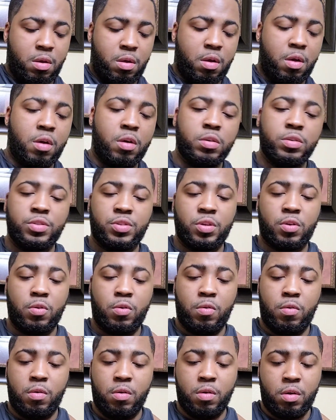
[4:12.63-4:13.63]

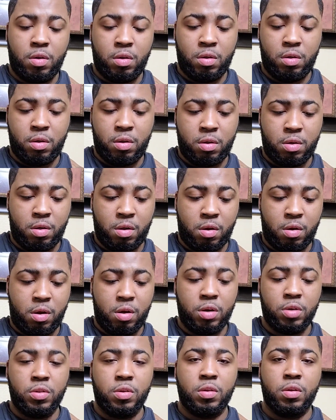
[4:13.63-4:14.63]
also her
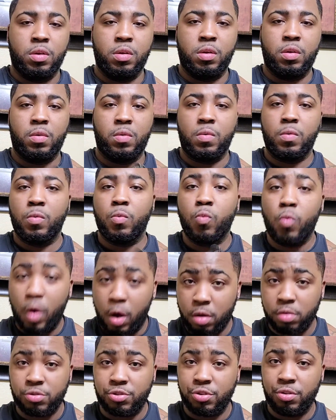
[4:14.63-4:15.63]
other
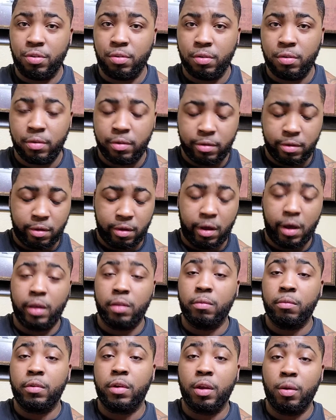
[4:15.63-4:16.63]
Walter. I
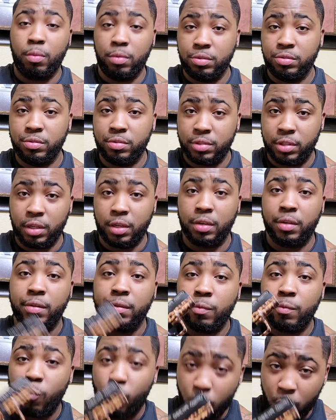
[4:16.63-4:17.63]
don't care what you say.
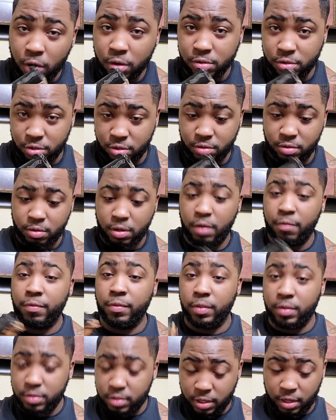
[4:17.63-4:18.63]
Walter. I'm from
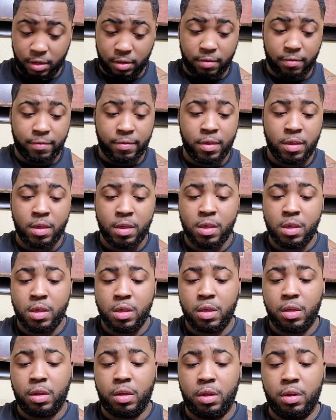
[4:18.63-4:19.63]
the
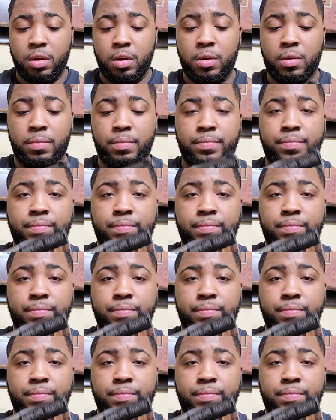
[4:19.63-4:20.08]
South.